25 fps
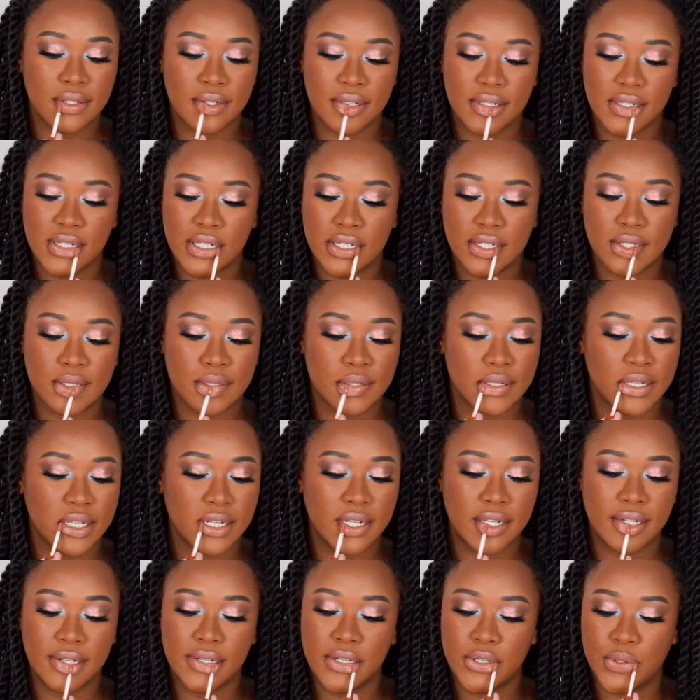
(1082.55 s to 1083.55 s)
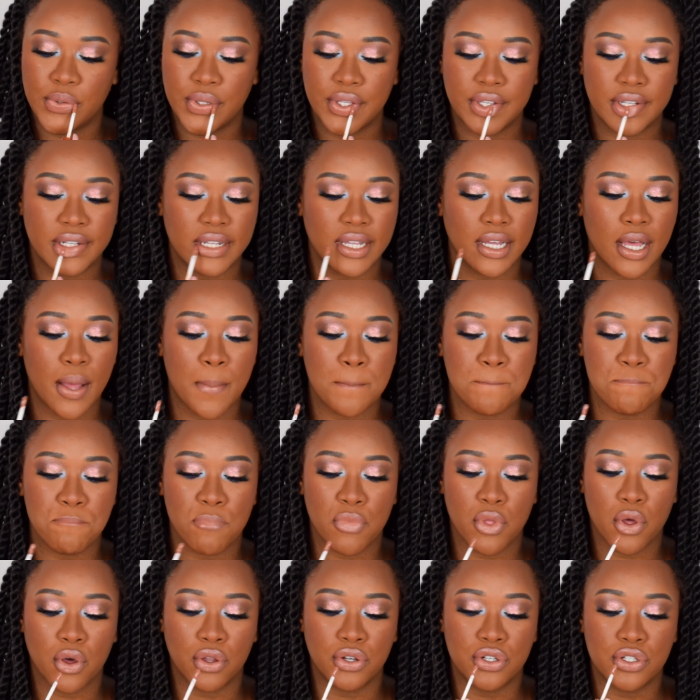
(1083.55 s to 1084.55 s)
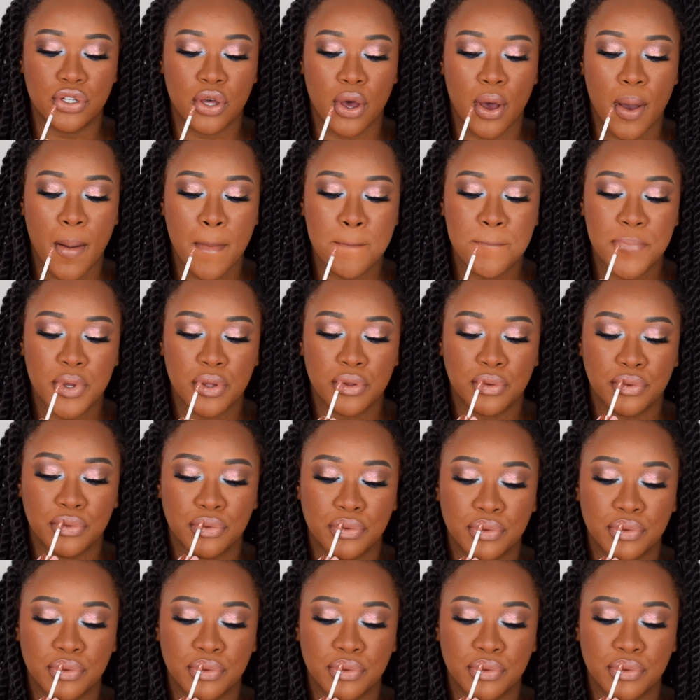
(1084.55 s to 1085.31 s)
So I'm just putting a little bit of that on top